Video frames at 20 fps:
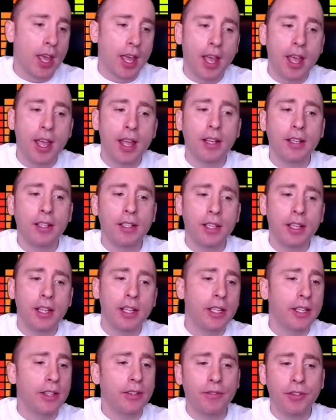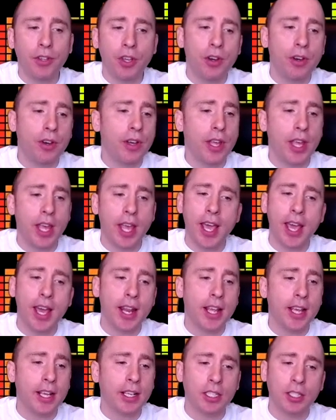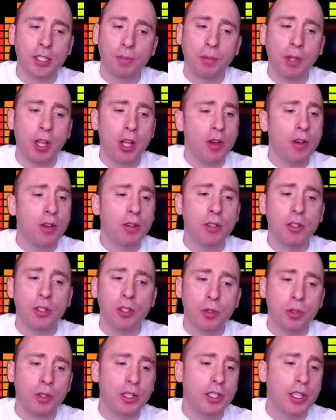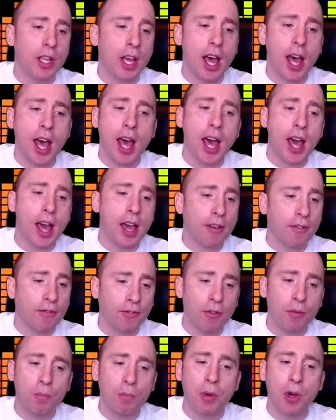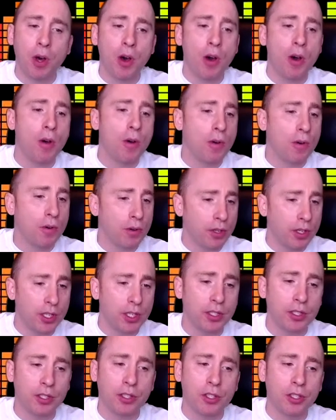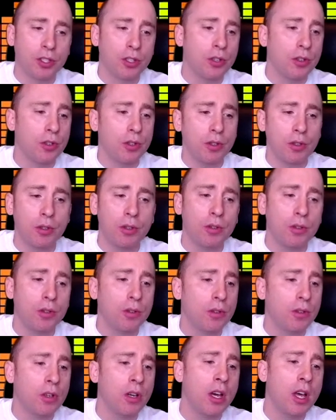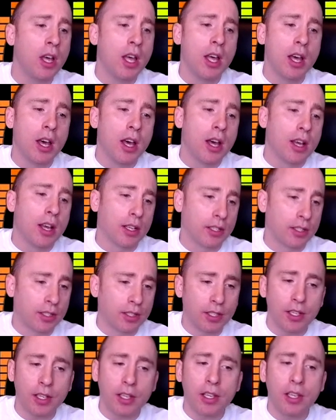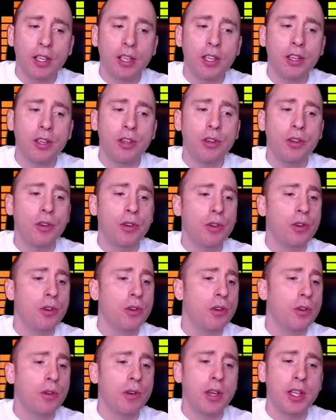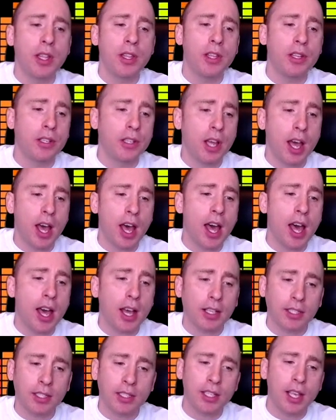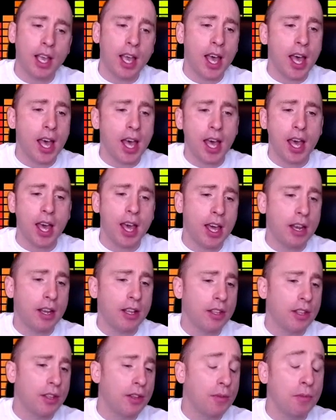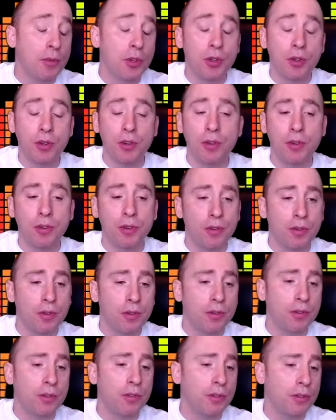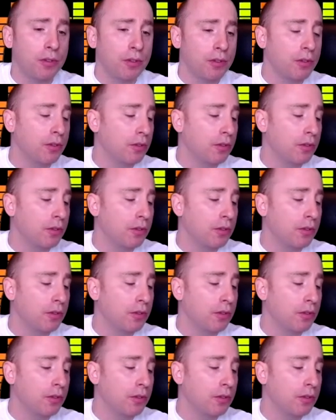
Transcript: and if your head explodes with dark forebodings too, I'll see you in the dark side of the moon.